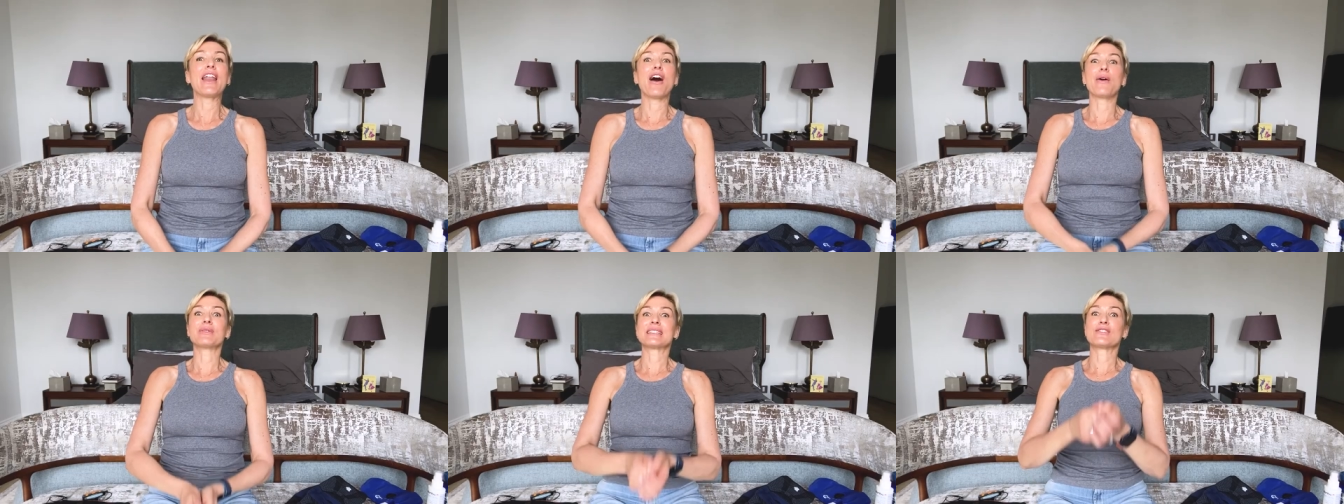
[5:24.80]
and
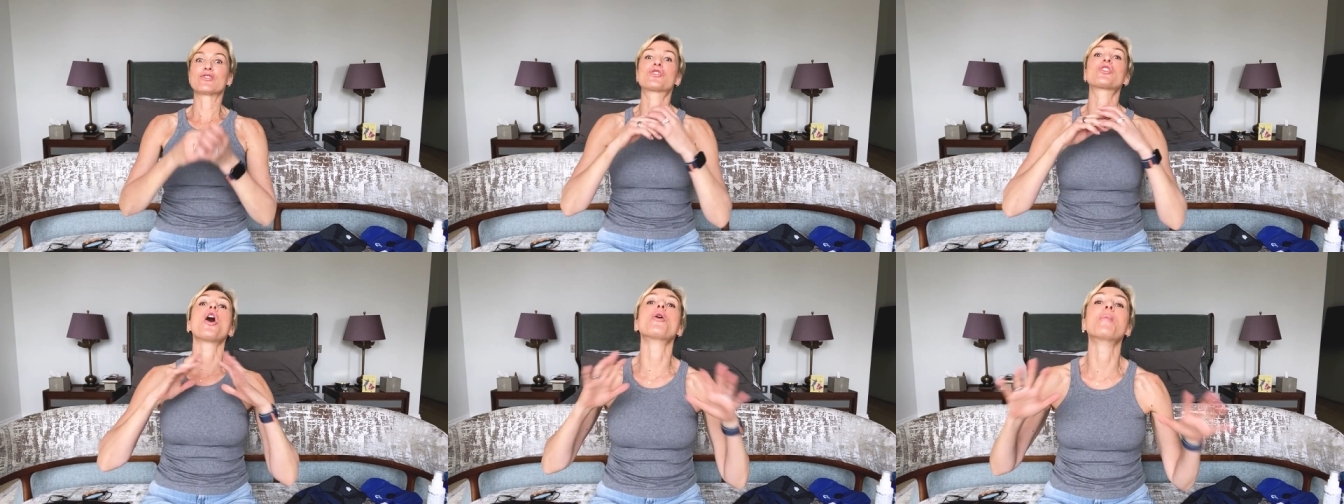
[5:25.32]
I was in
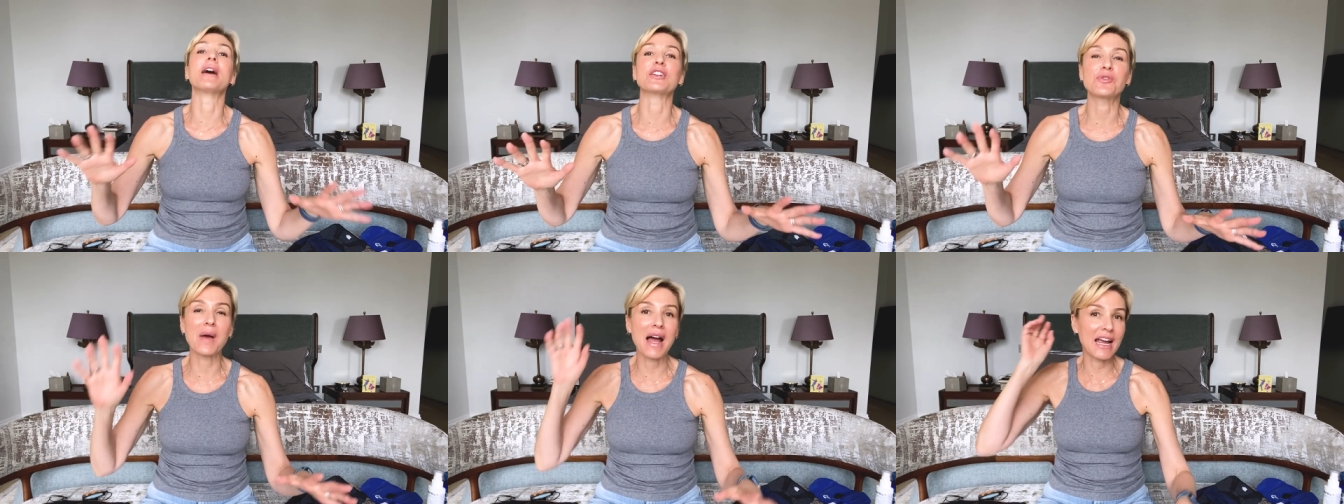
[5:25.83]
so
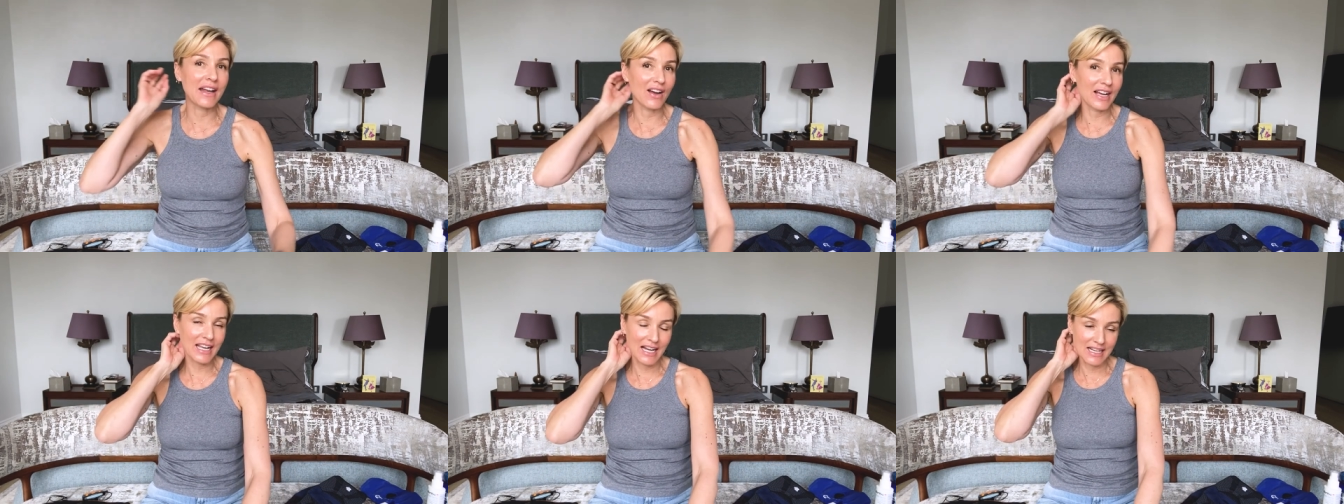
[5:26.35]
much pain,
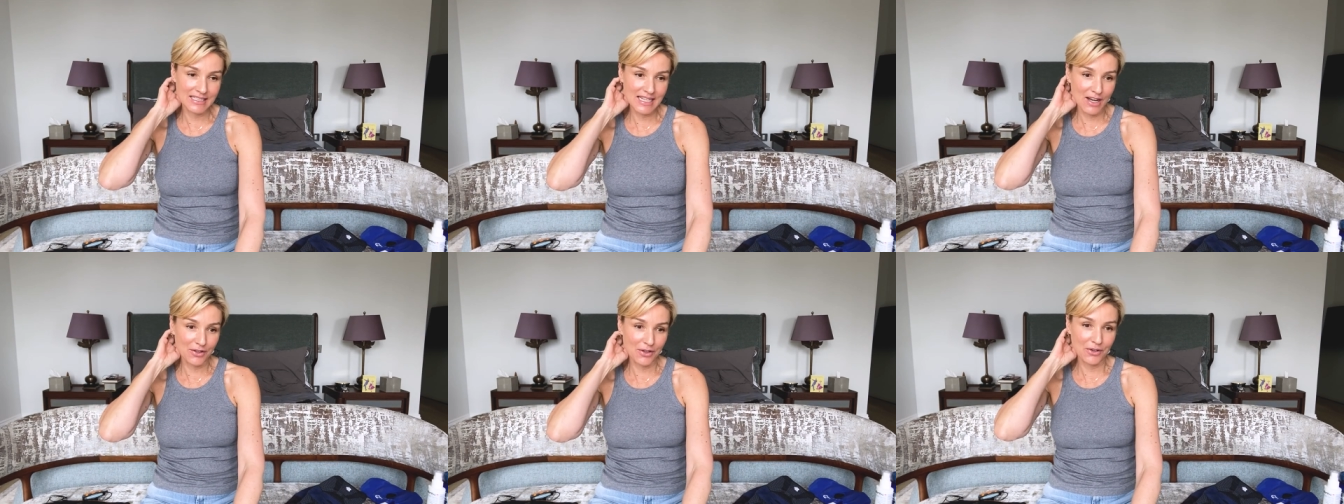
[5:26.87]
I can't
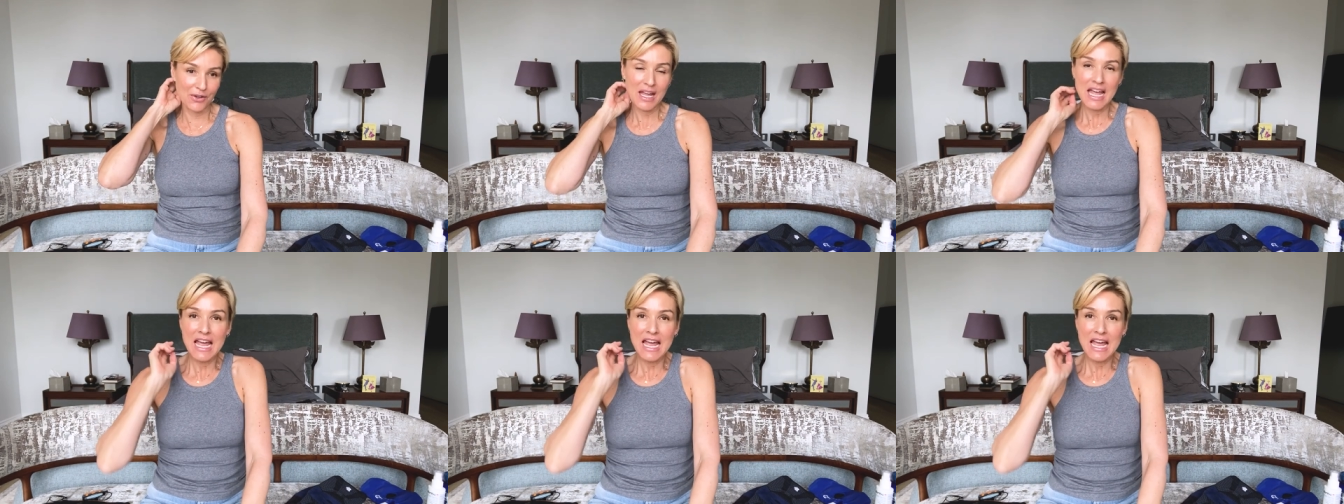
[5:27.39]
tell you.